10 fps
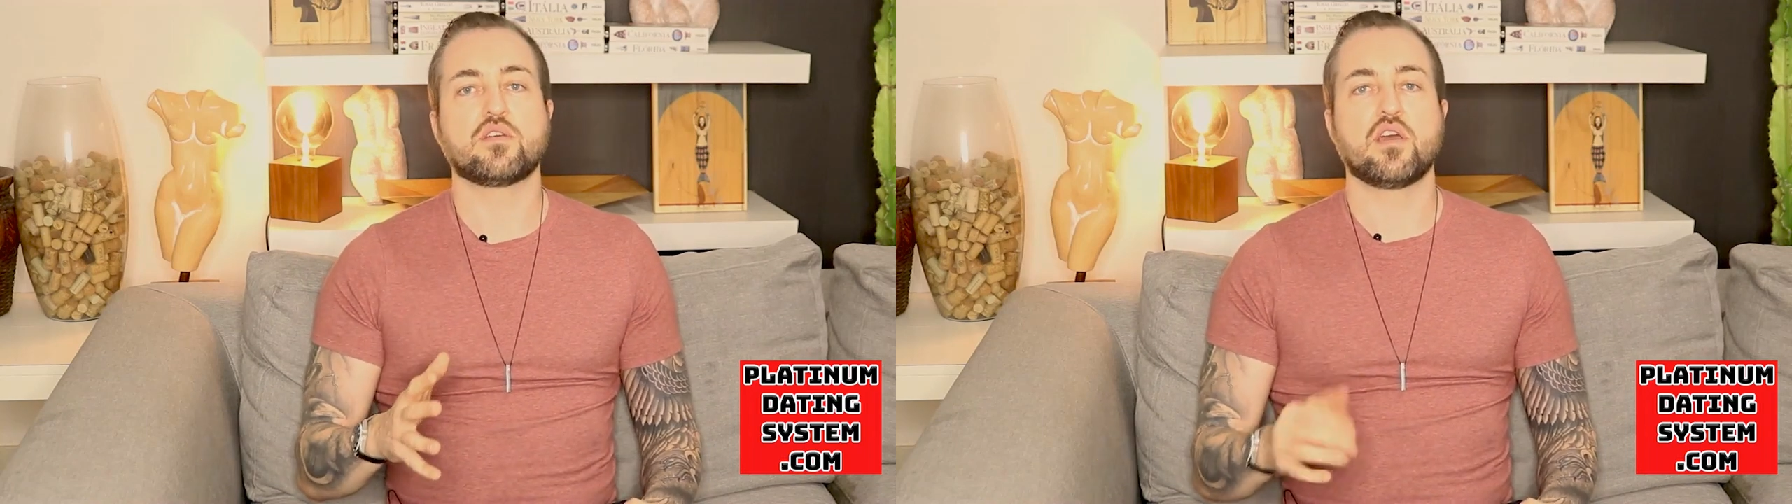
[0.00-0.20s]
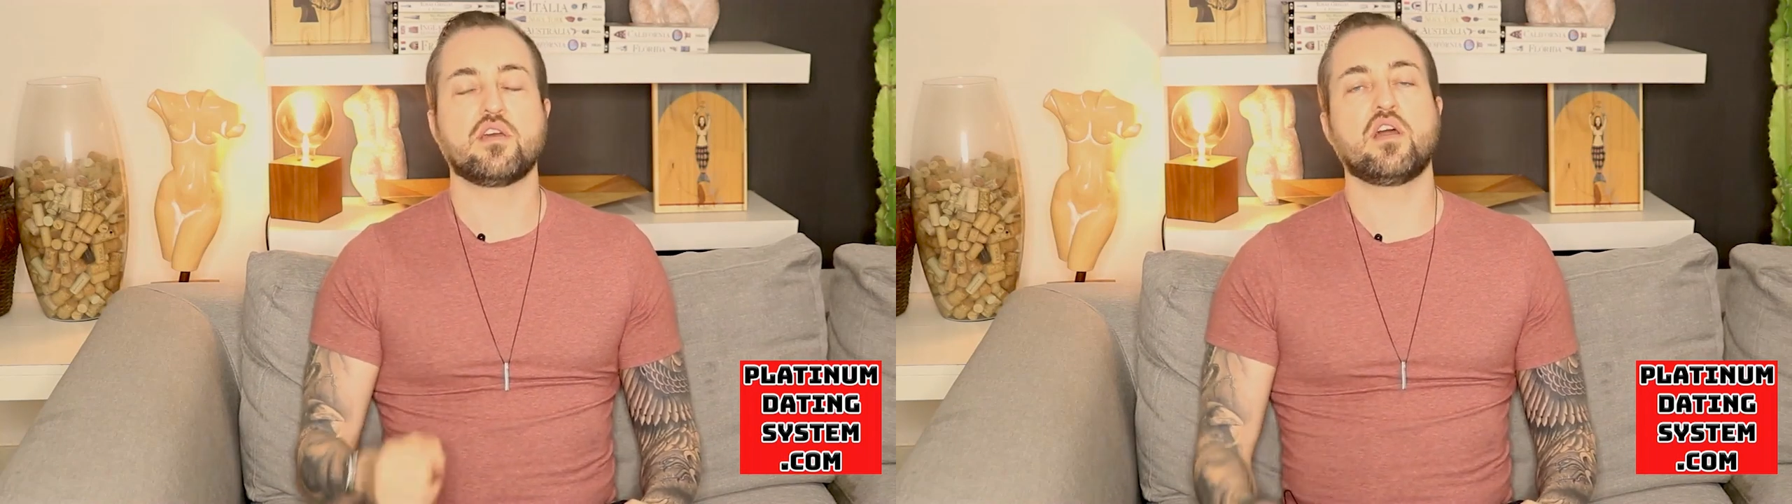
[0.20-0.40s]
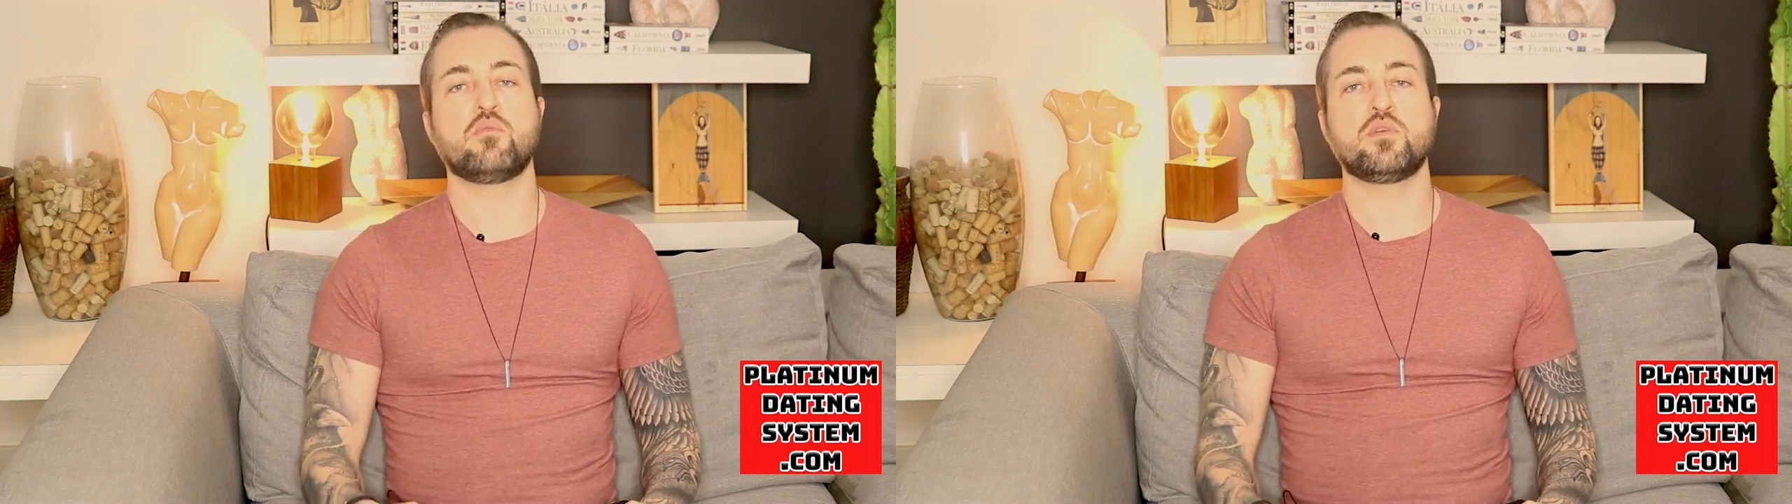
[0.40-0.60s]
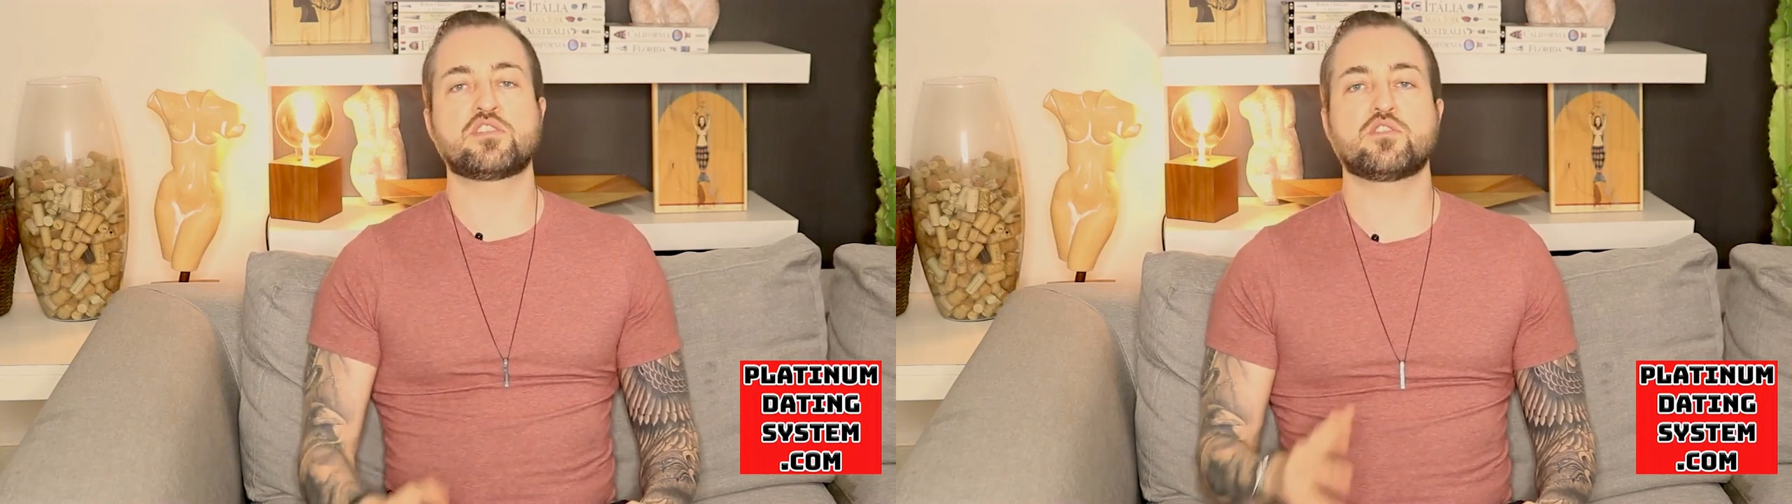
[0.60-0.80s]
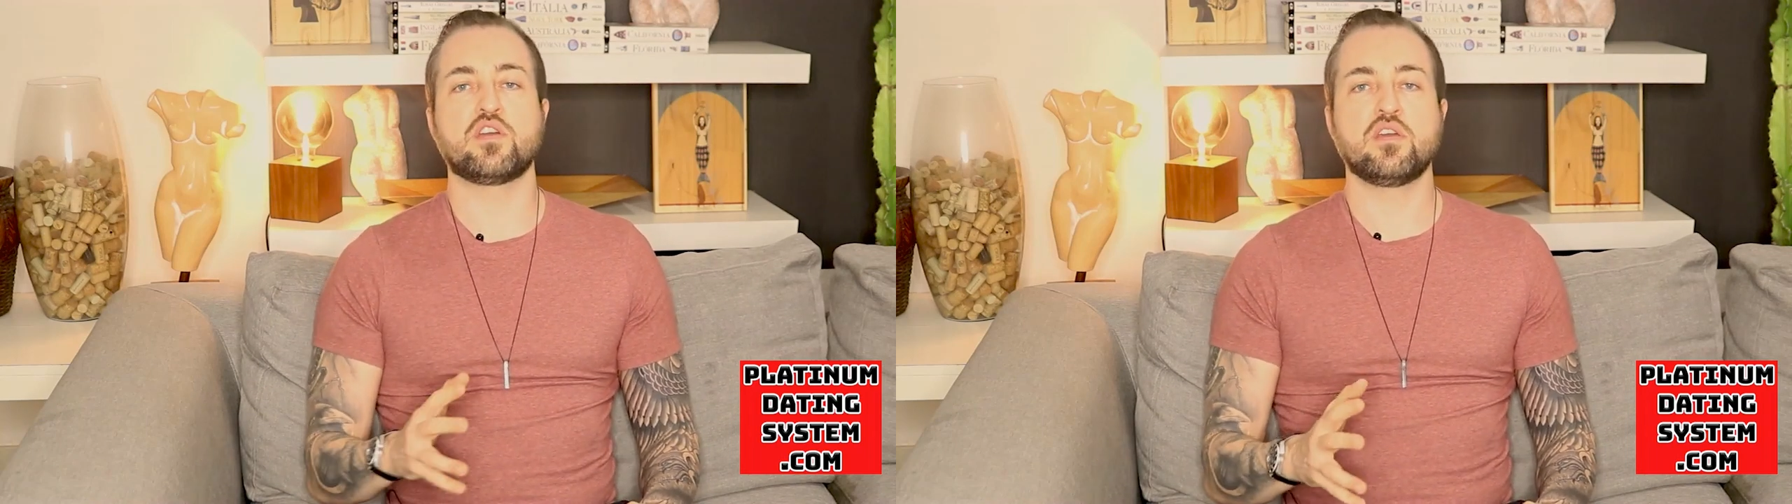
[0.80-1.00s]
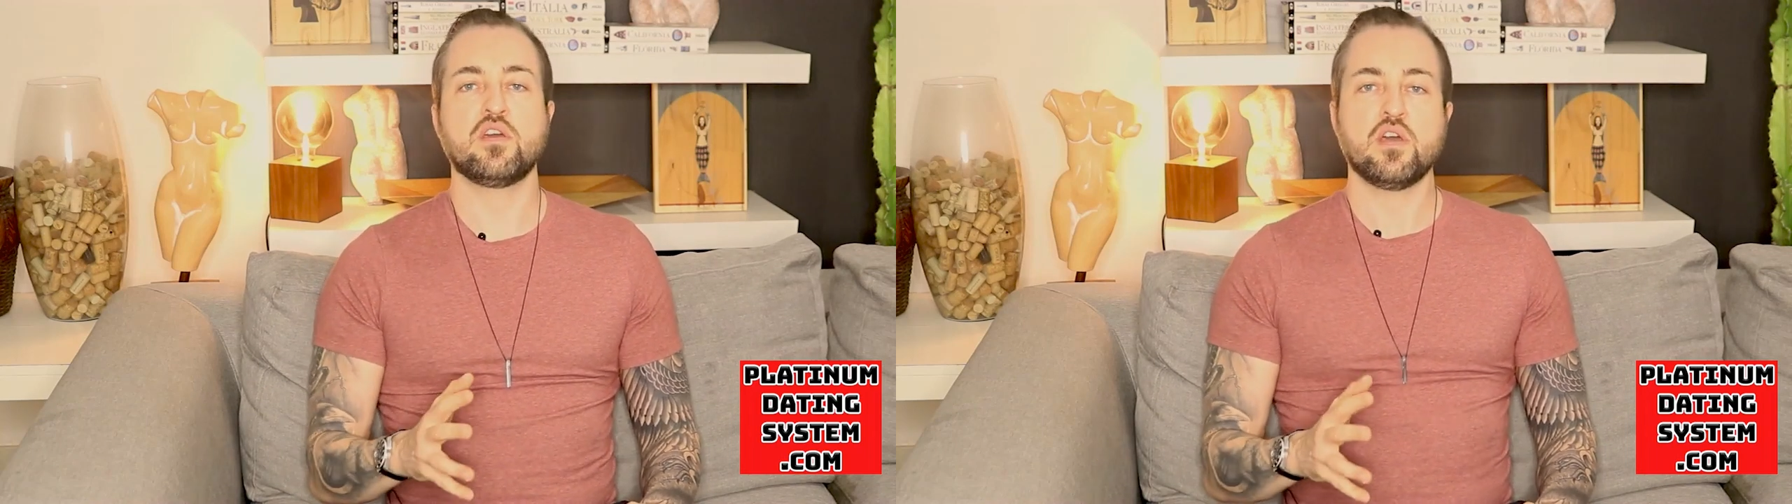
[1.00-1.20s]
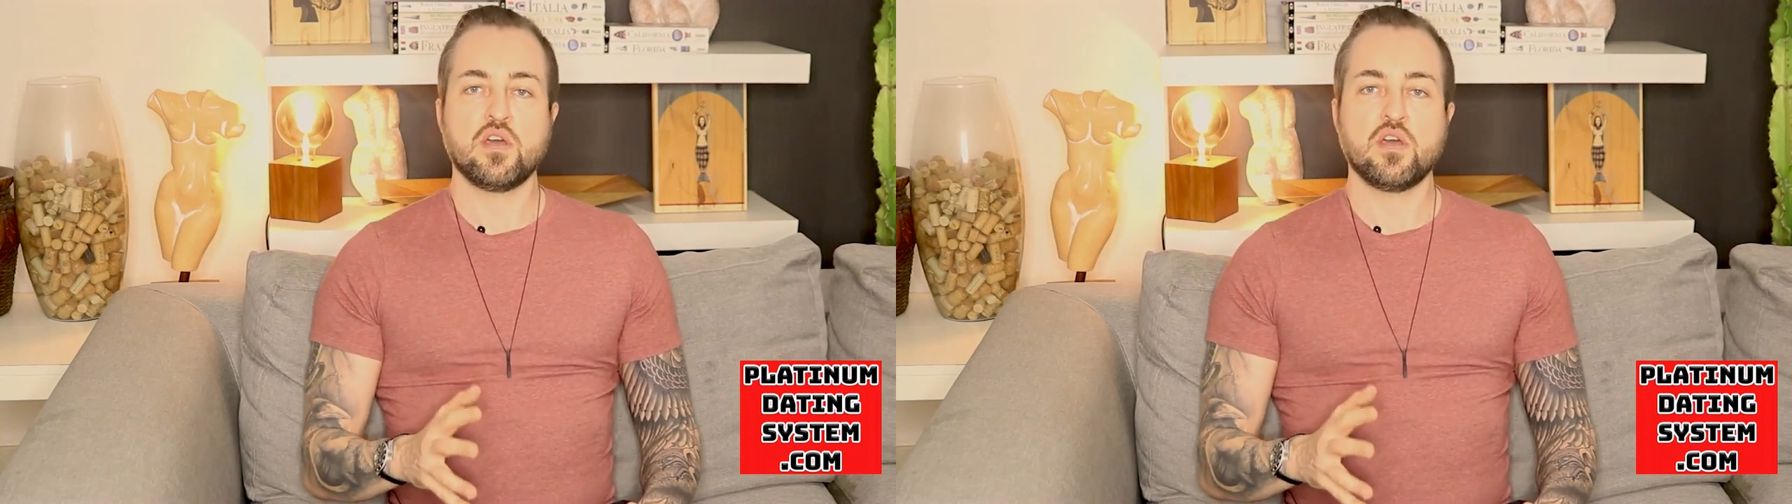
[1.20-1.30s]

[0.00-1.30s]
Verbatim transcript: Okay, now Mystery,